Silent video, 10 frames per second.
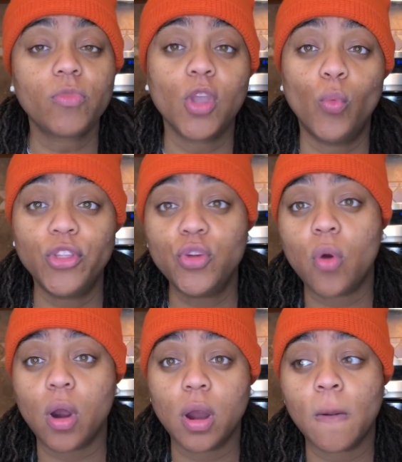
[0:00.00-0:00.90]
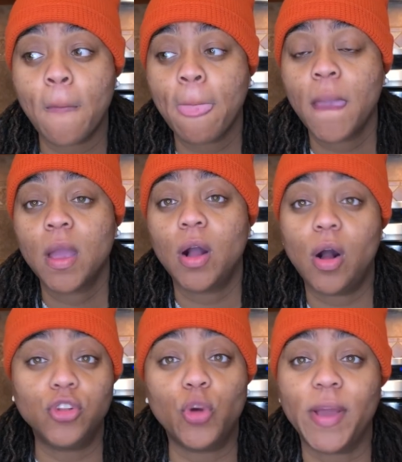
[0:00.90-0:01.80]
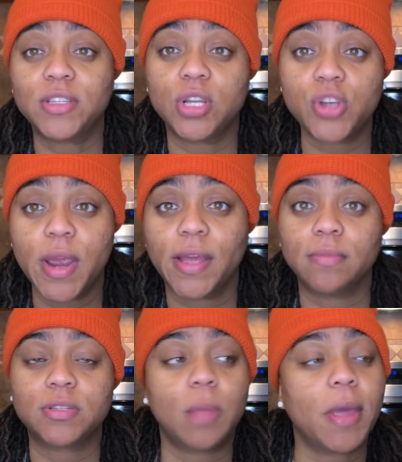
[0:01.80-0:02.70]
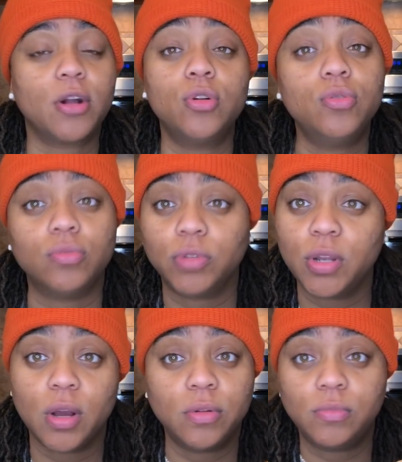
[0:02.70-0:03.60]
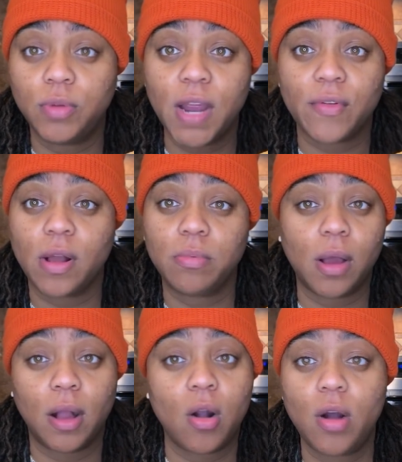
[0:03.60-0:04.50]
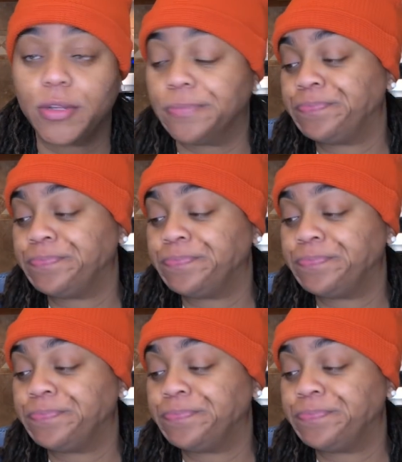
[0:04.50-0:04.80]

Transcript: when you are on your way to the train. So I'm like, cool, you know, whatever. I called him.